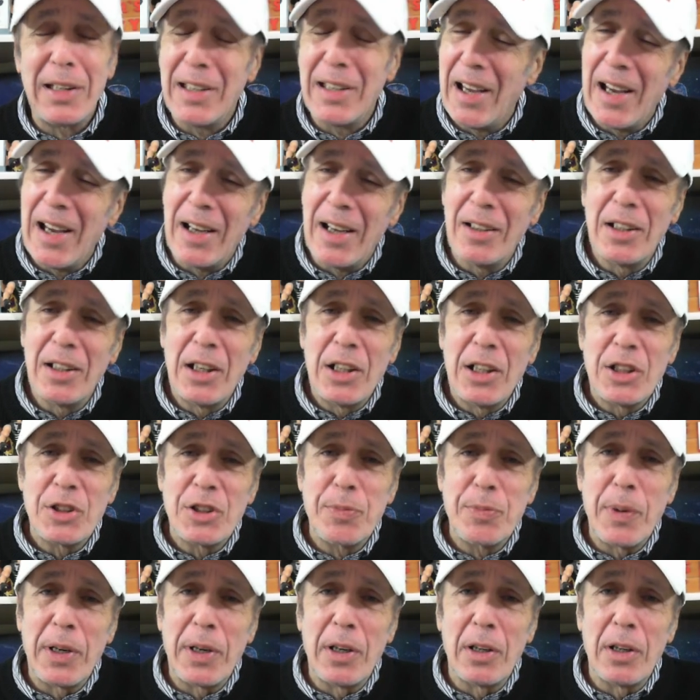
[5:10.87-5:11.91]
Yeah, it's
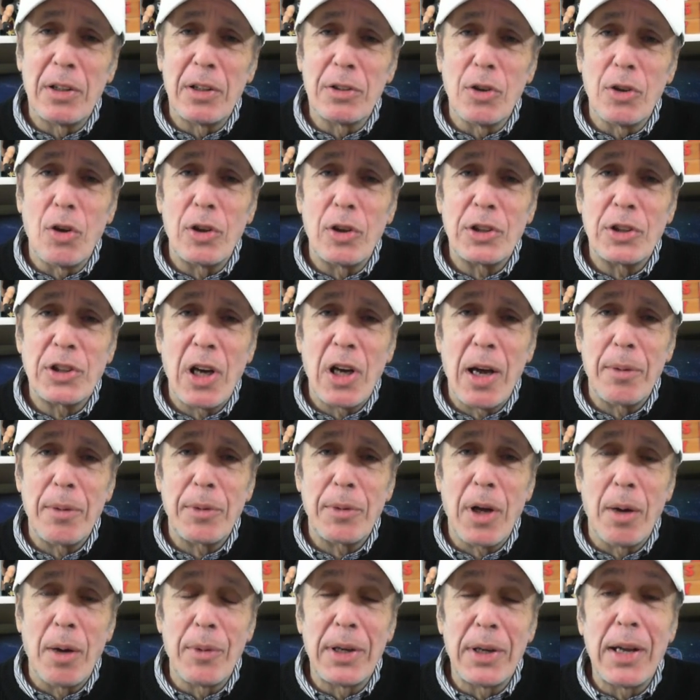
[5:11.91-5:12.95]
been a long time
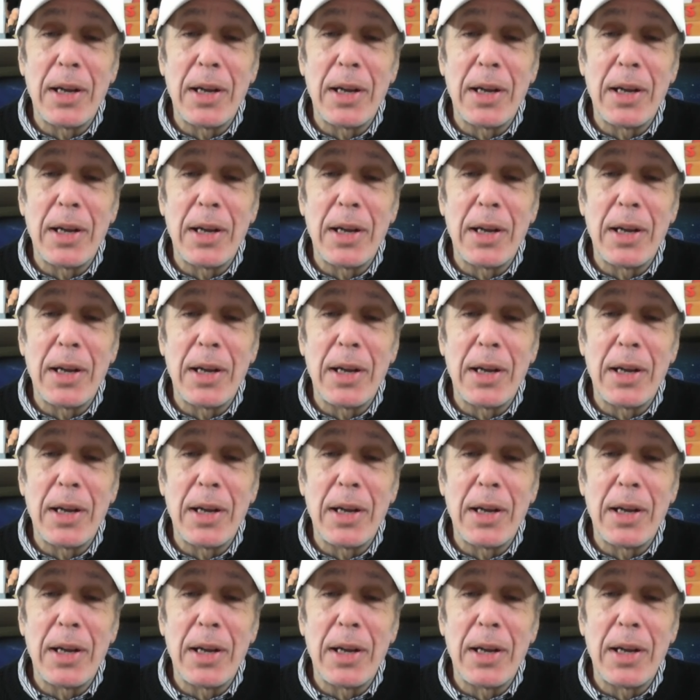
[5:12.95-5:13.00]
coming.